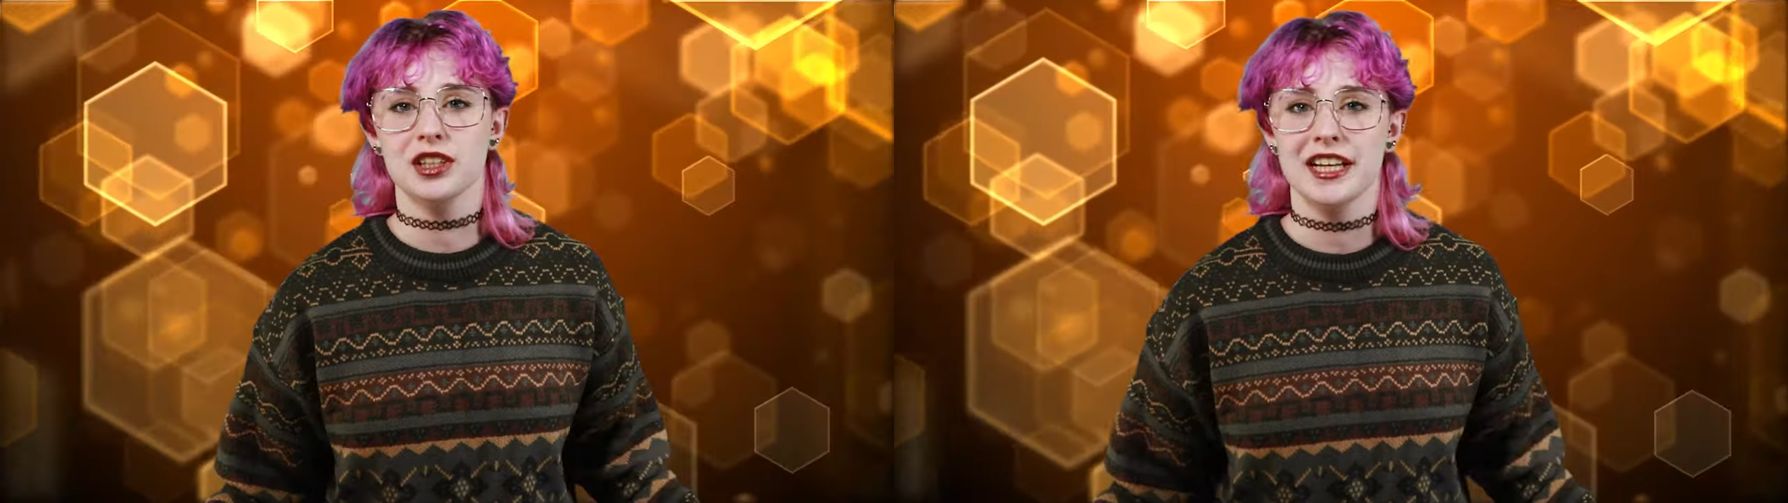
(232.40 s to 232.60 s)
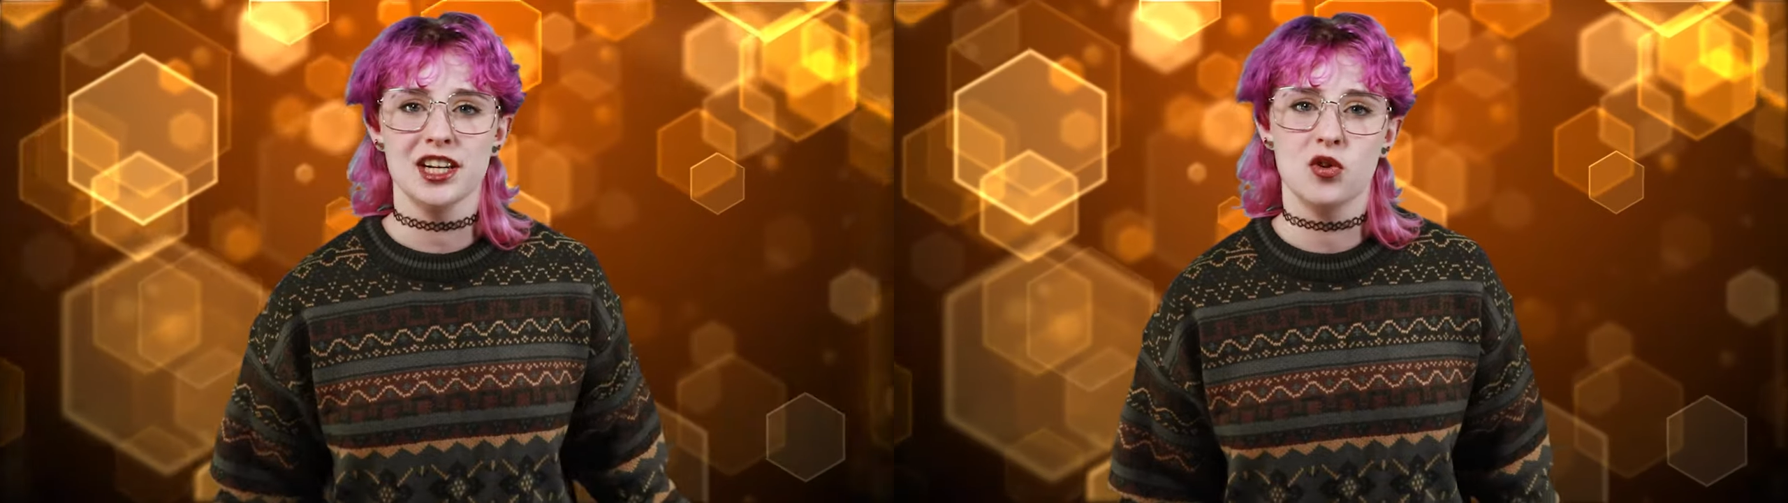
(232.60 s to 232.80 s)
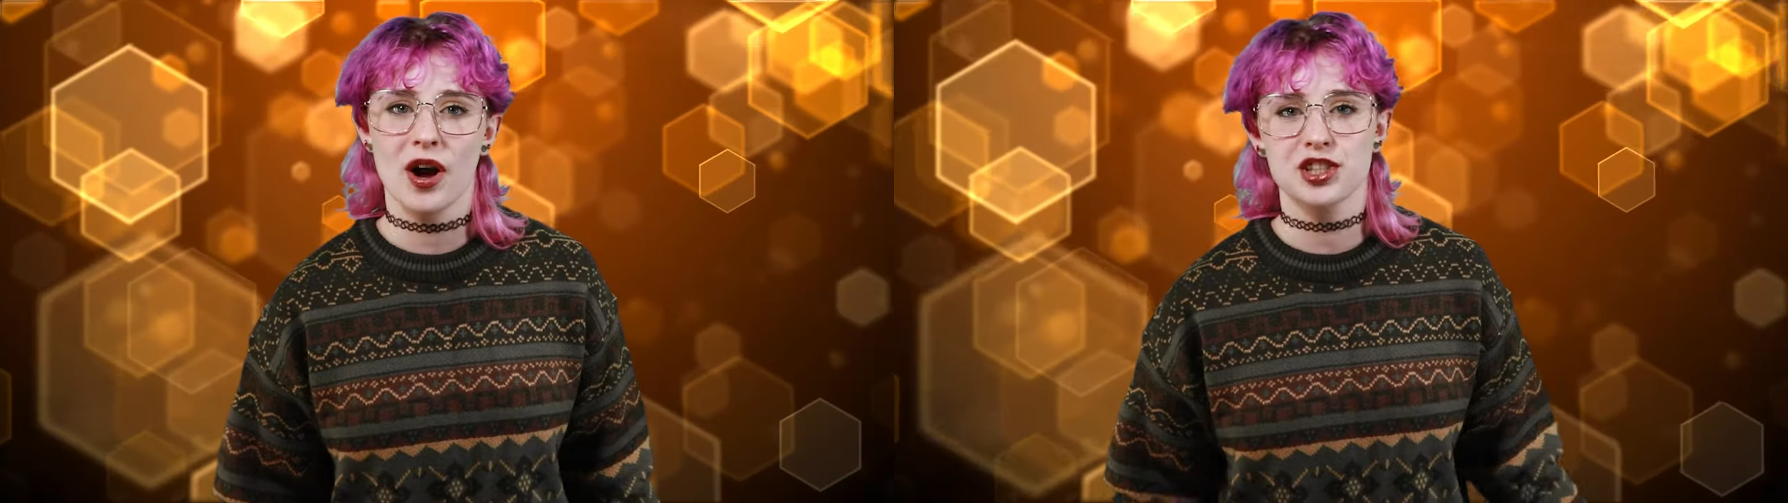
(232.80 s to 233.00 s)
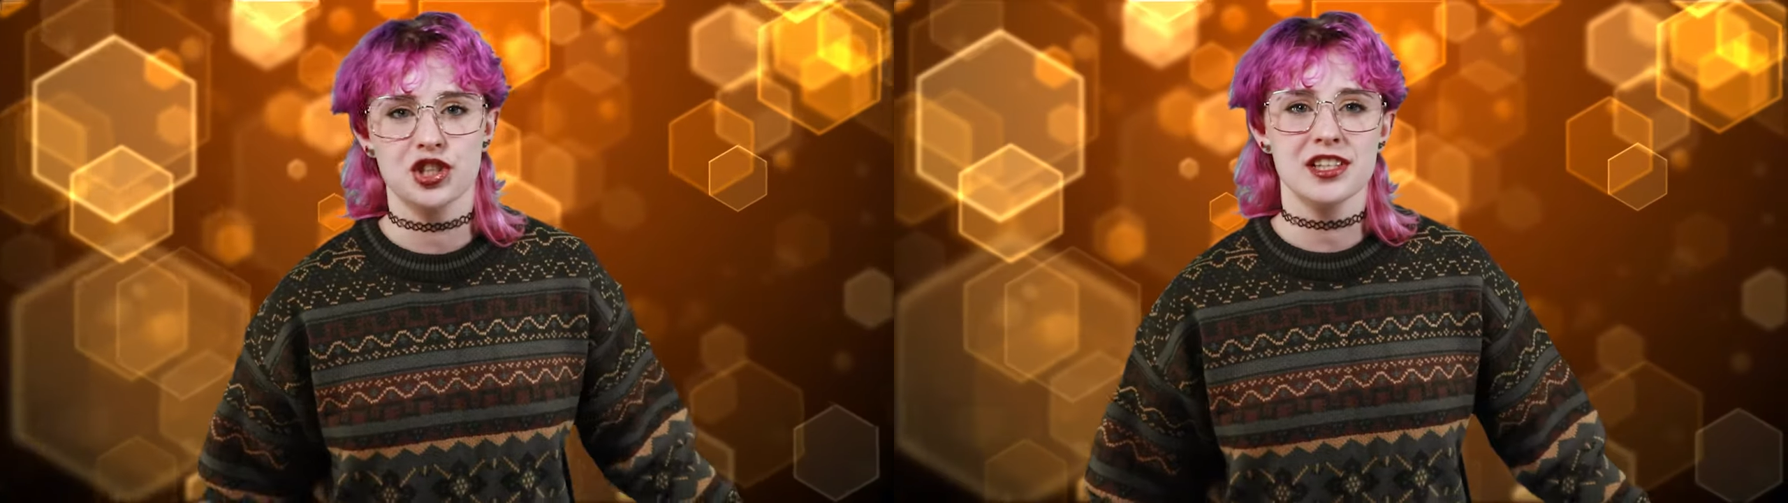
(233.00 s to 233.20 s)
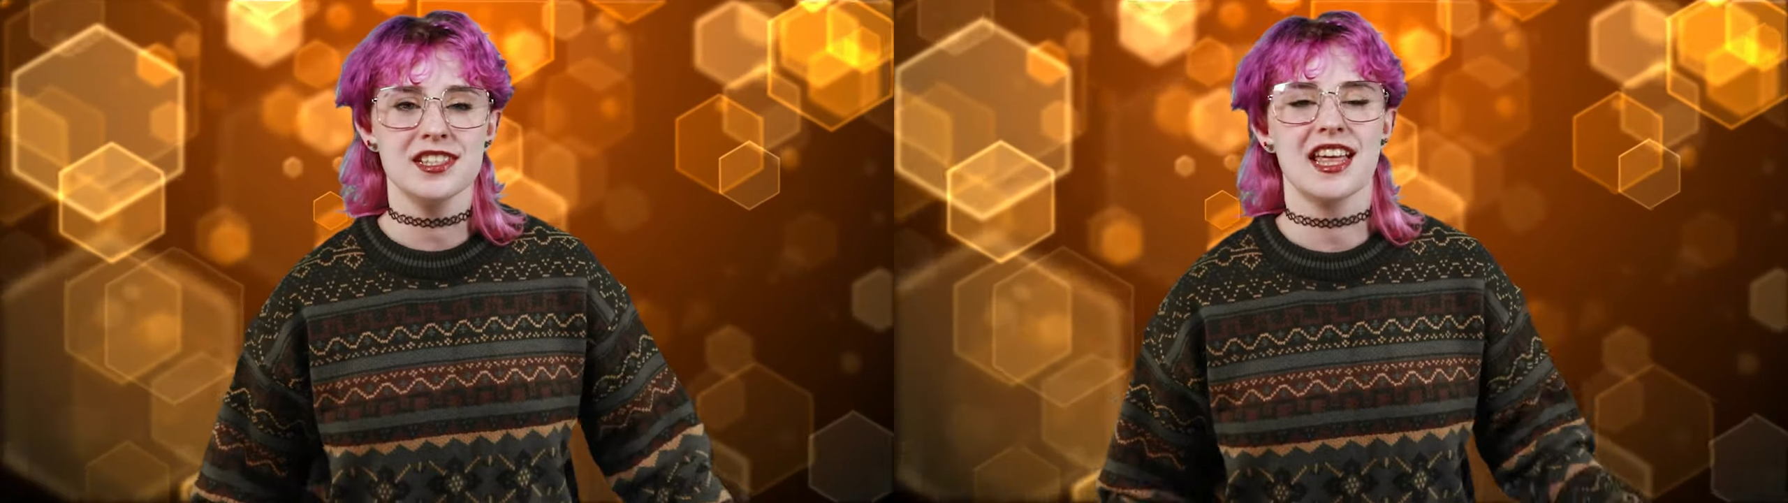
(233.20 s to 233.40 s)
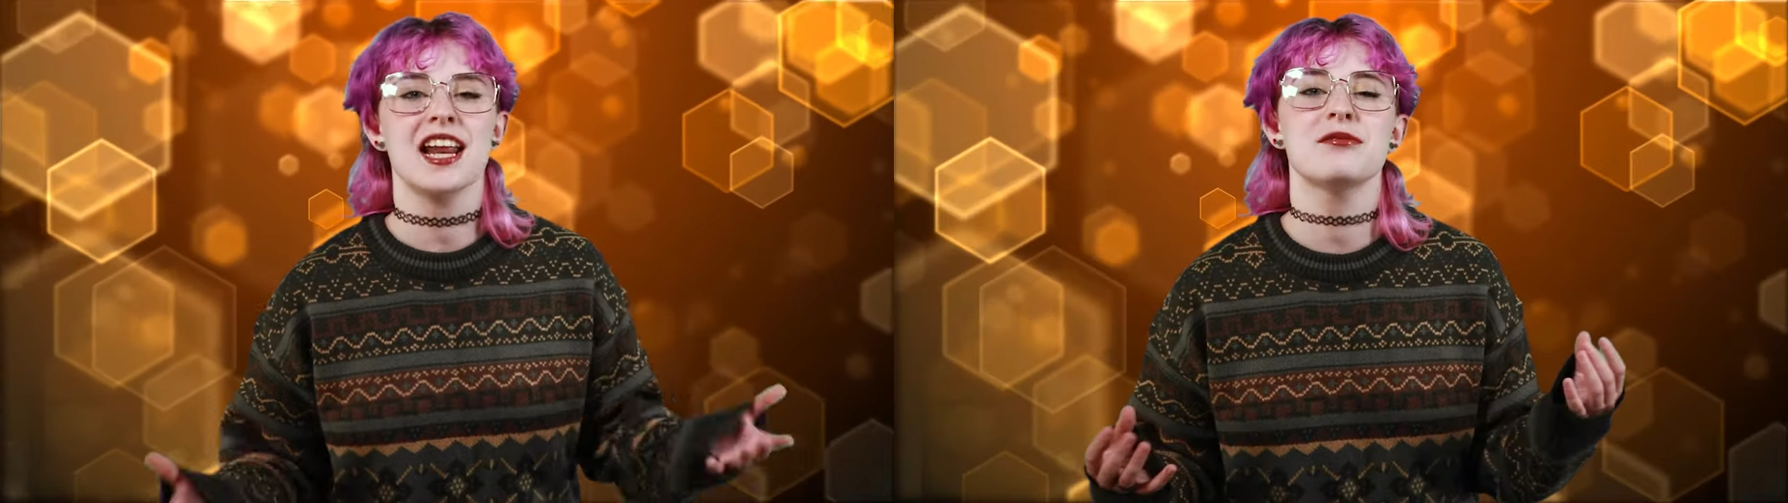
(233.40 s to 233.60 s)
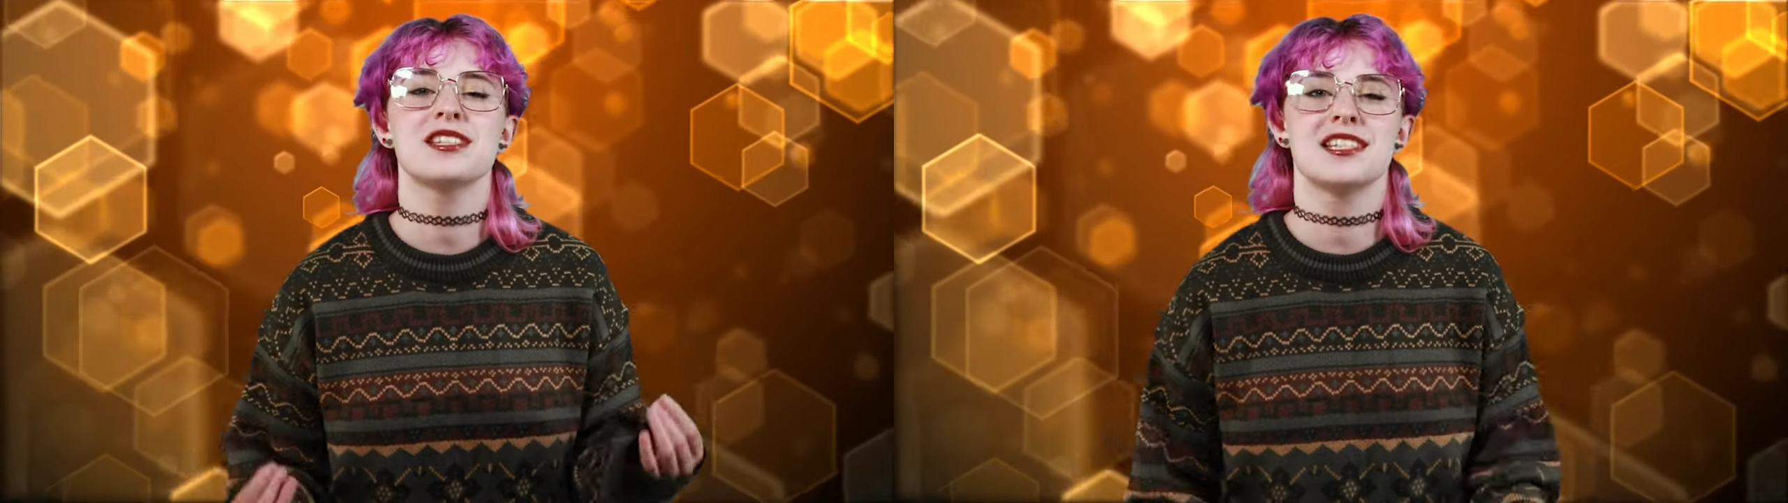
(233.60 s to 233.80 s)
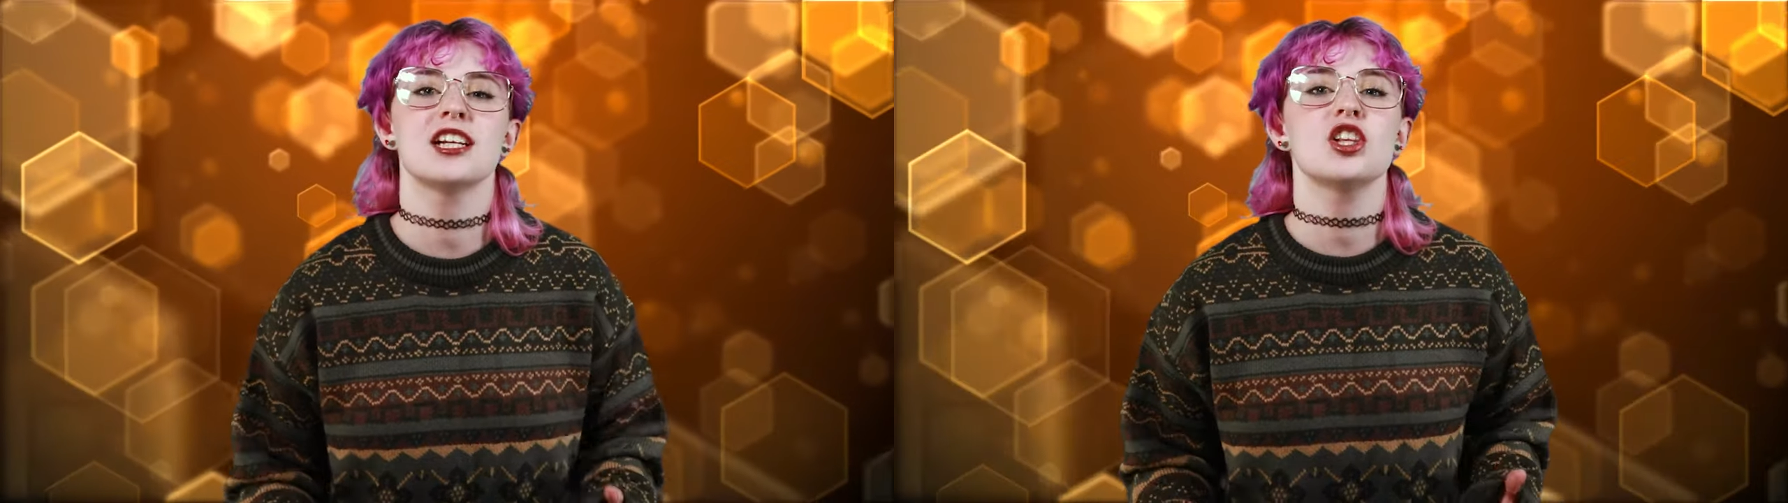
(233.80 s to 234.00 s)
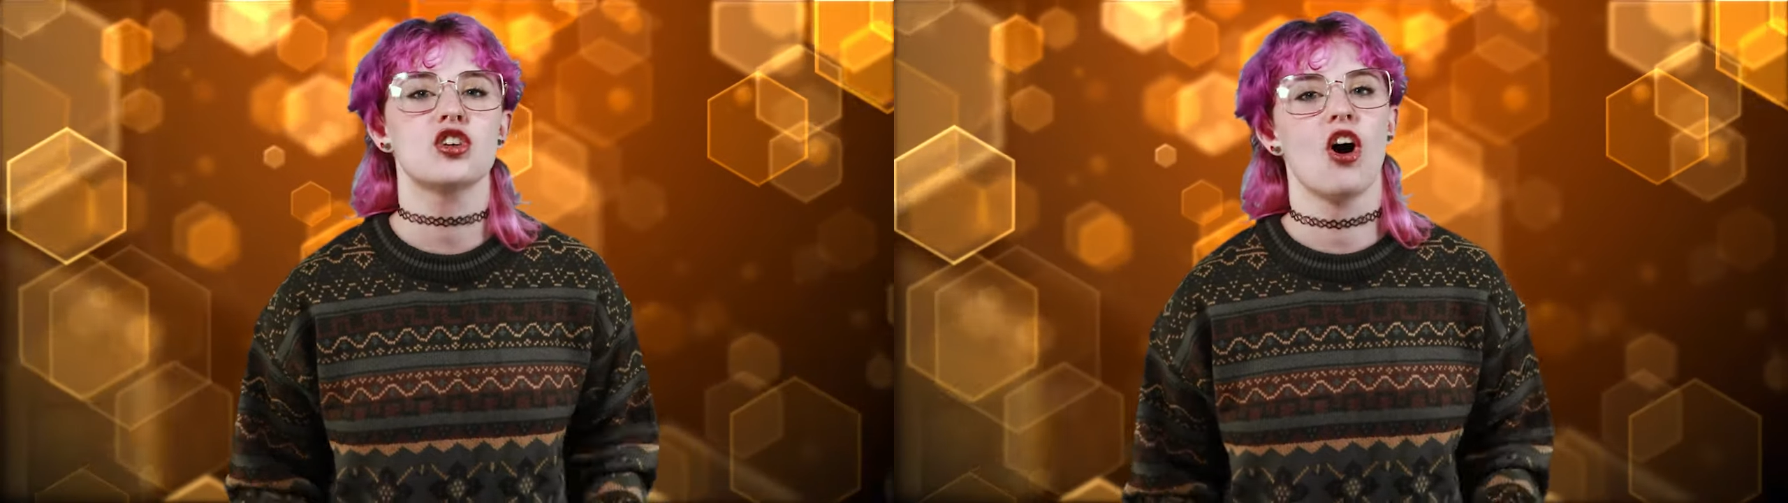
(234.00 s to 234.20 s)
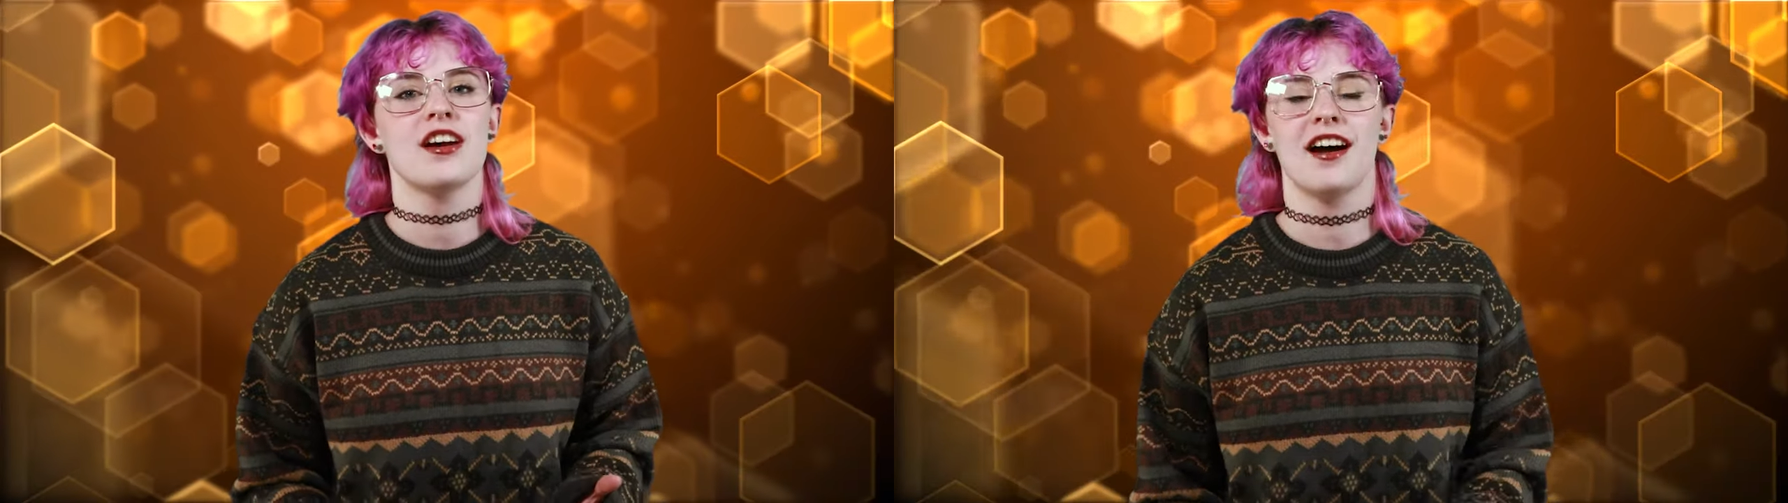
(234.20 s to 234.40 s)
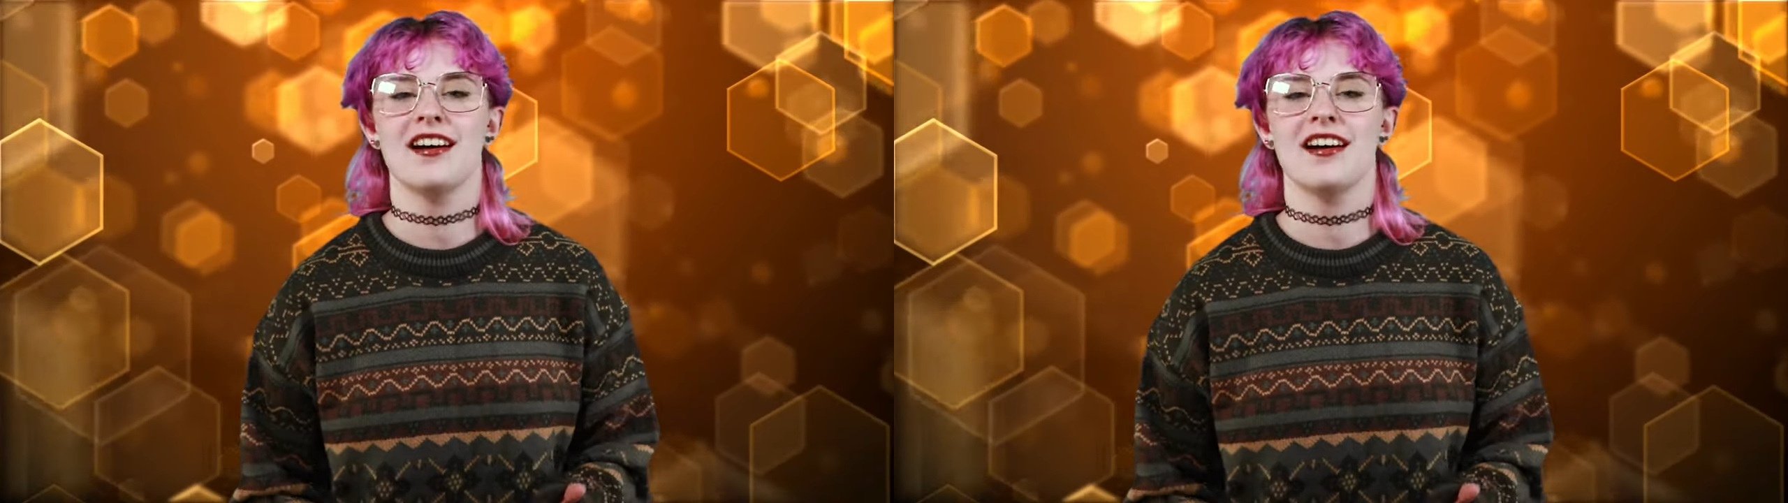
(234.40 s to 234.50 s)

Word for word: related questions that have still gone